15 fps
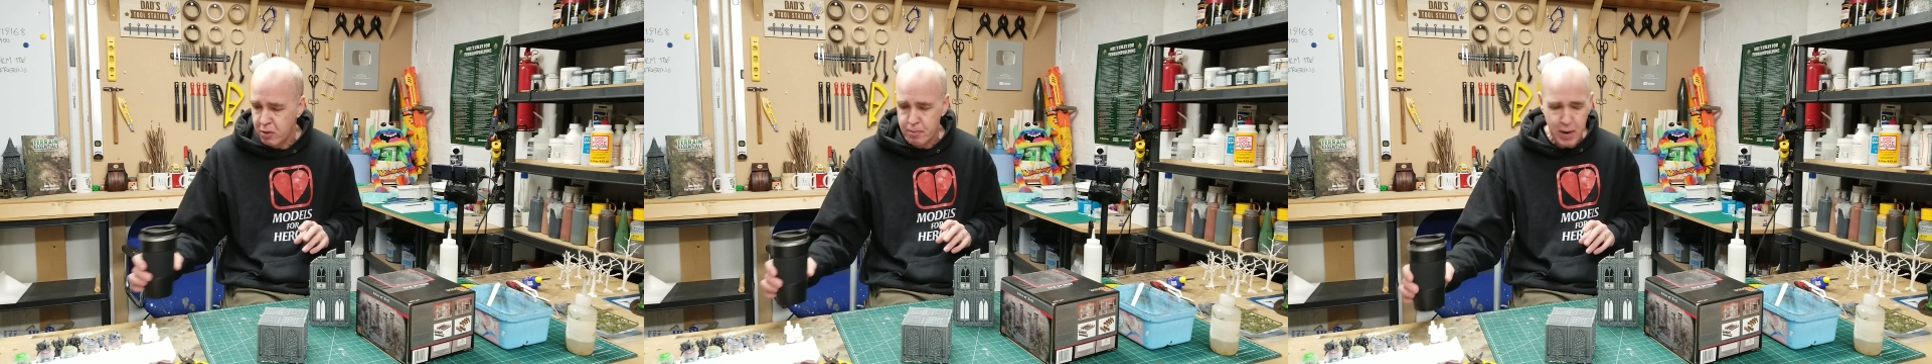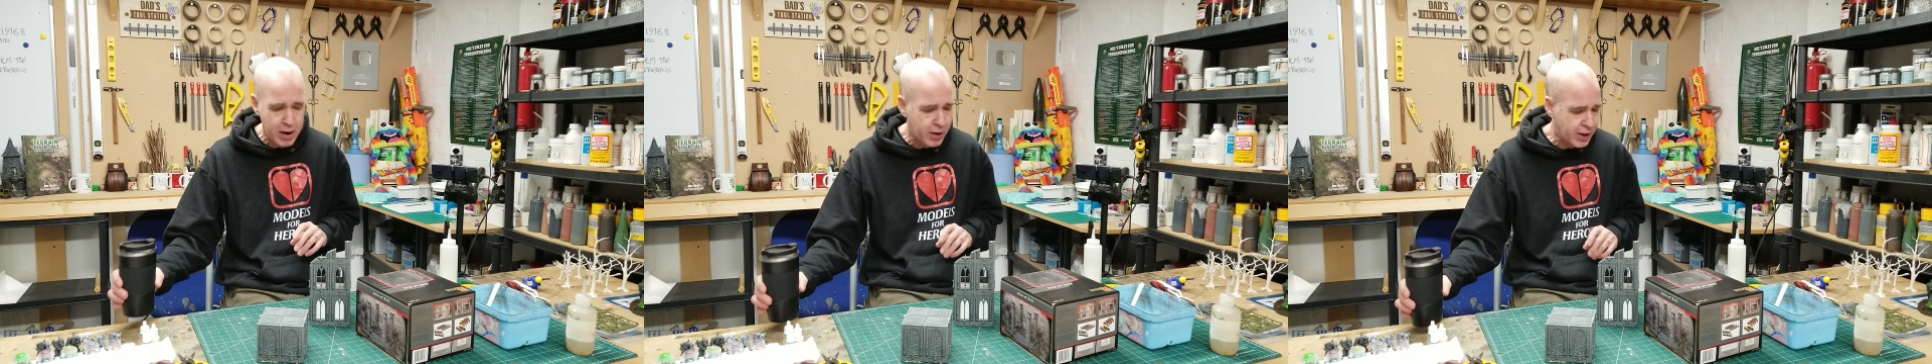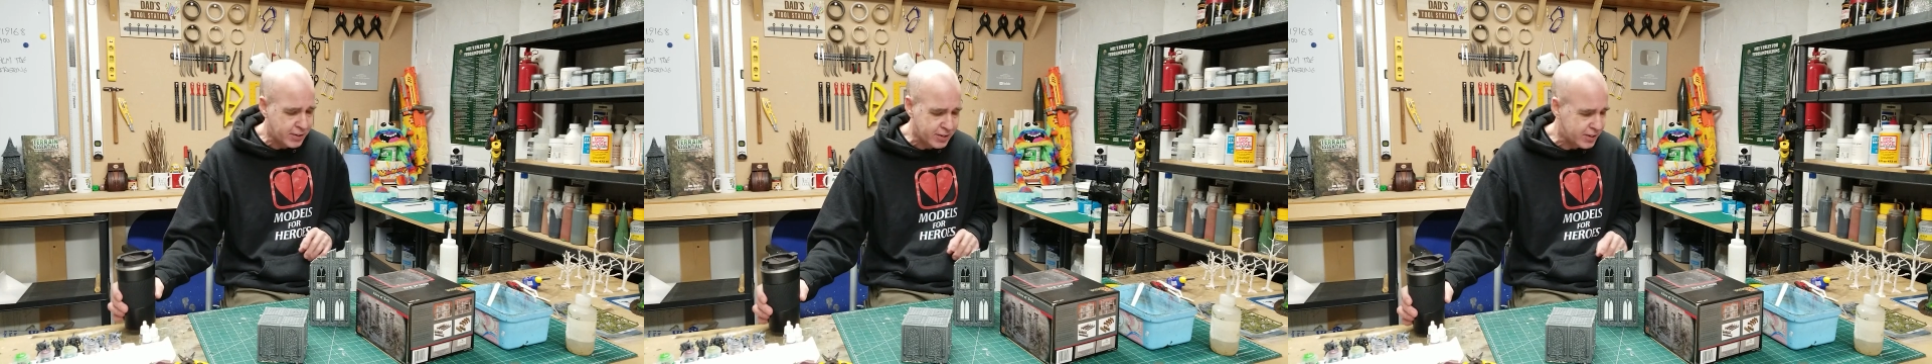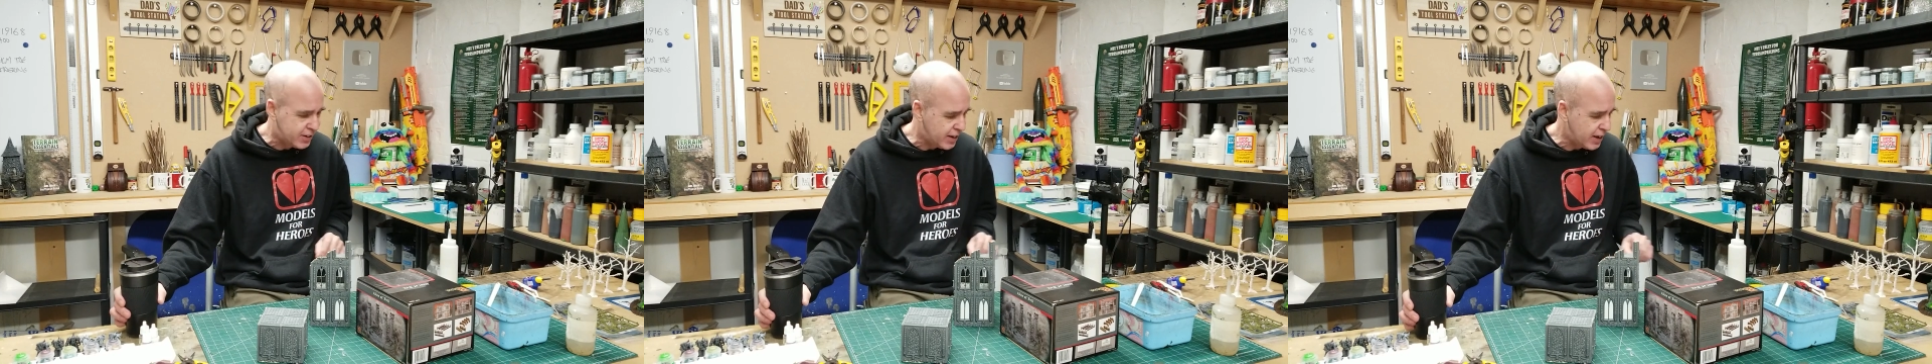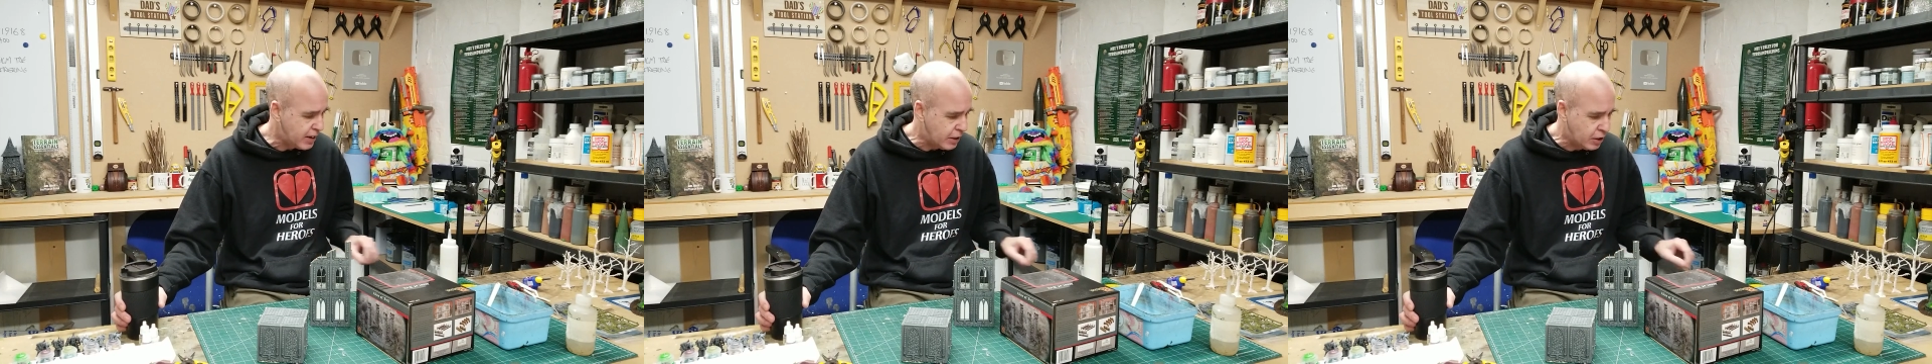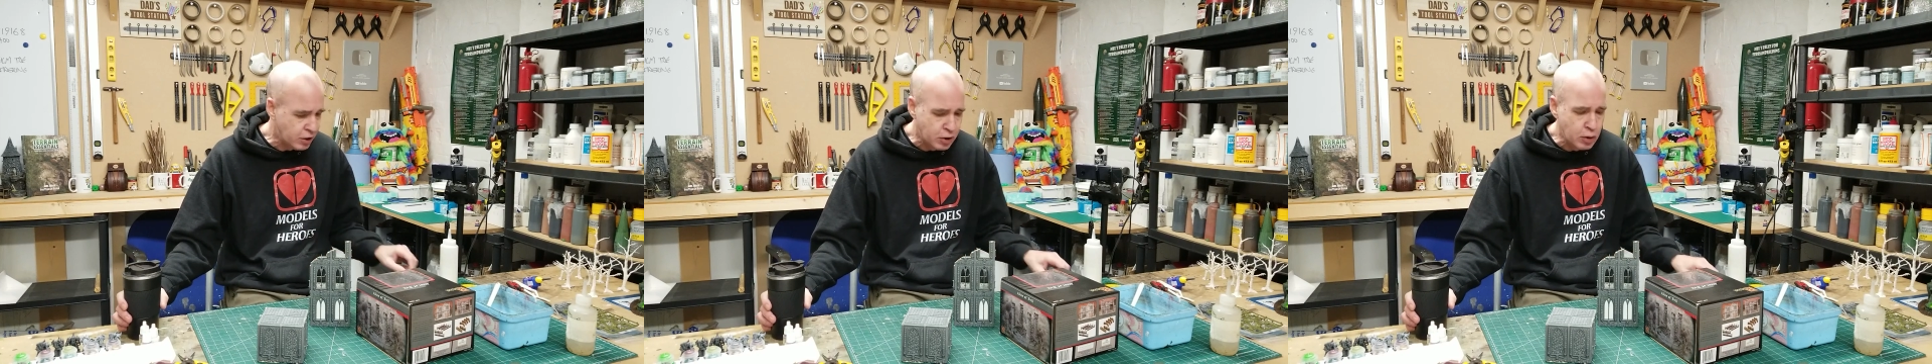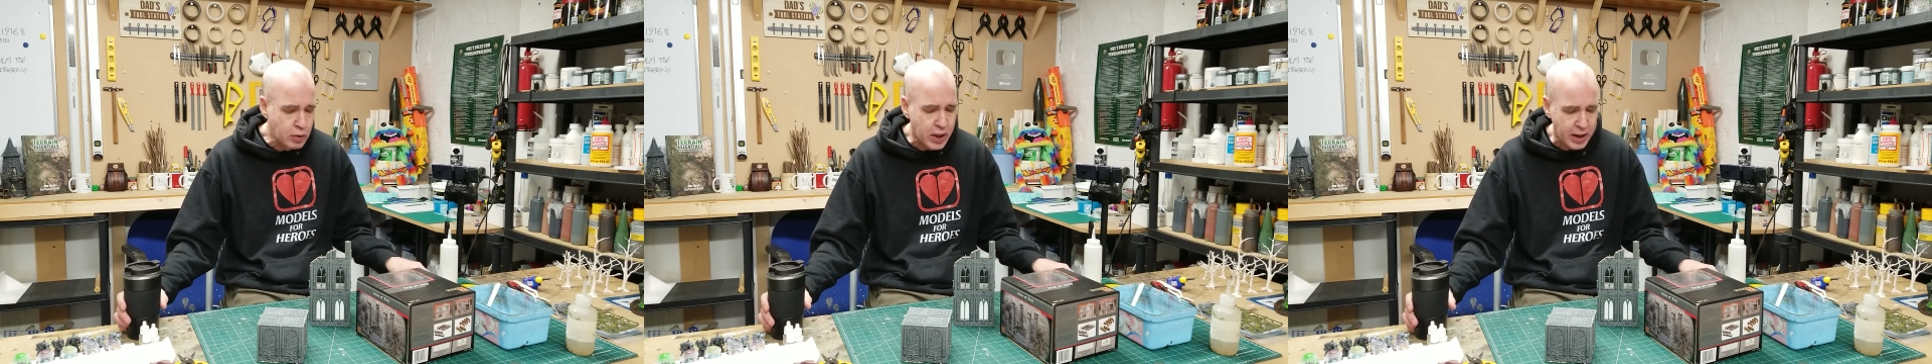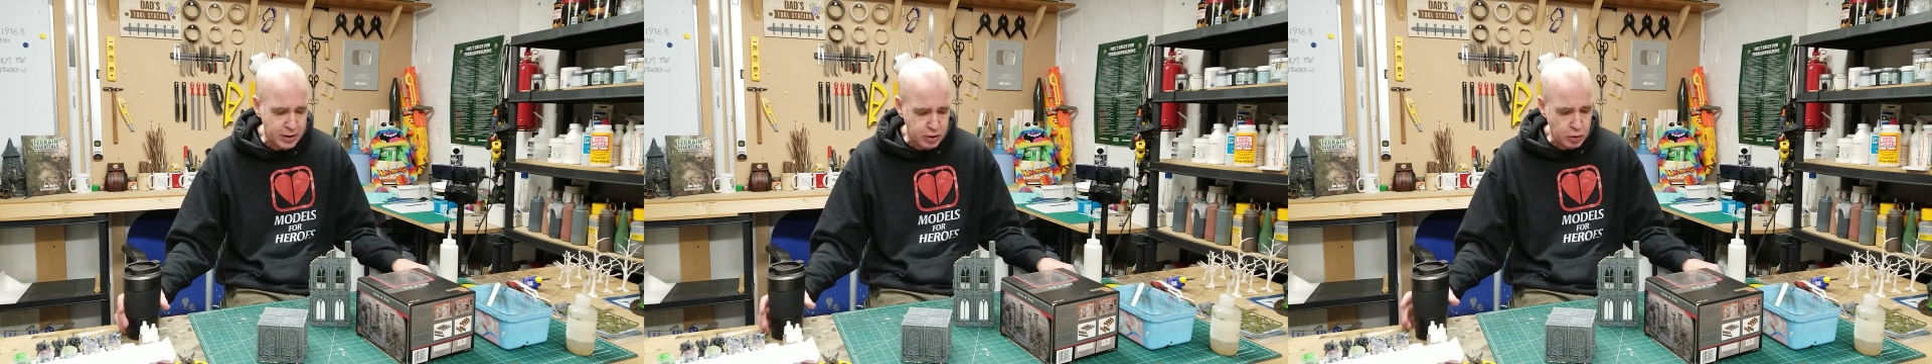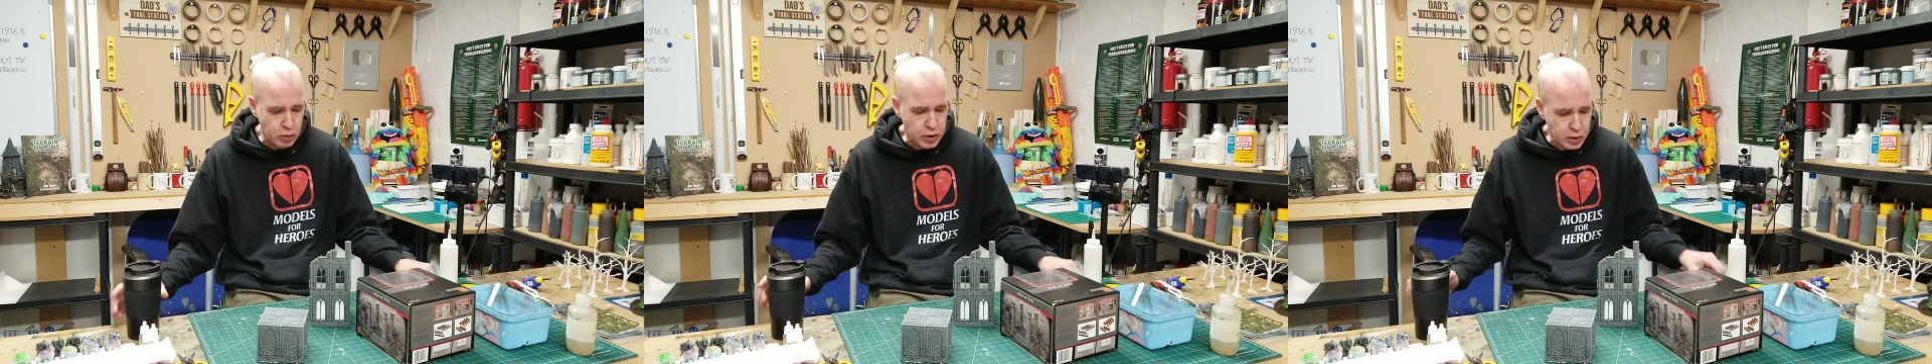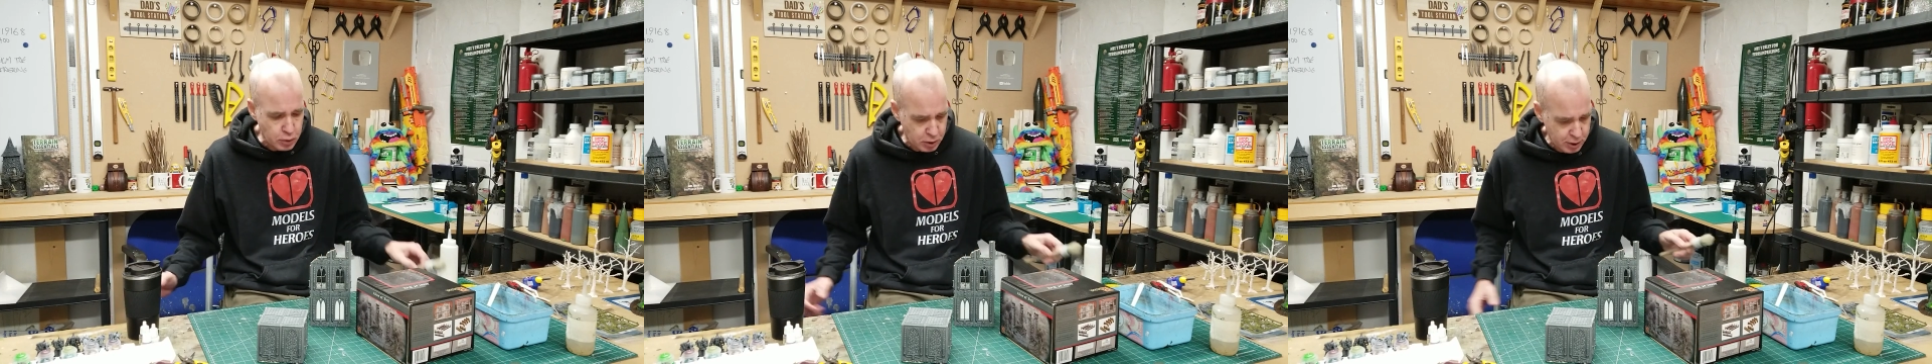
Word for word: berries and tin can do that to you.